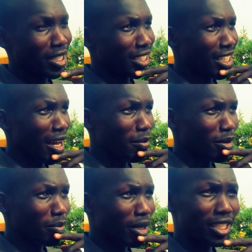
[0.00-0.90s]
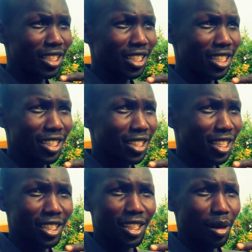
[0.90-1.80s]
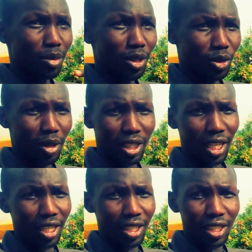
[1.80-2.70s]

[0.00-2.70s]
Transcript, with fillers: That time, but it just comes automatically.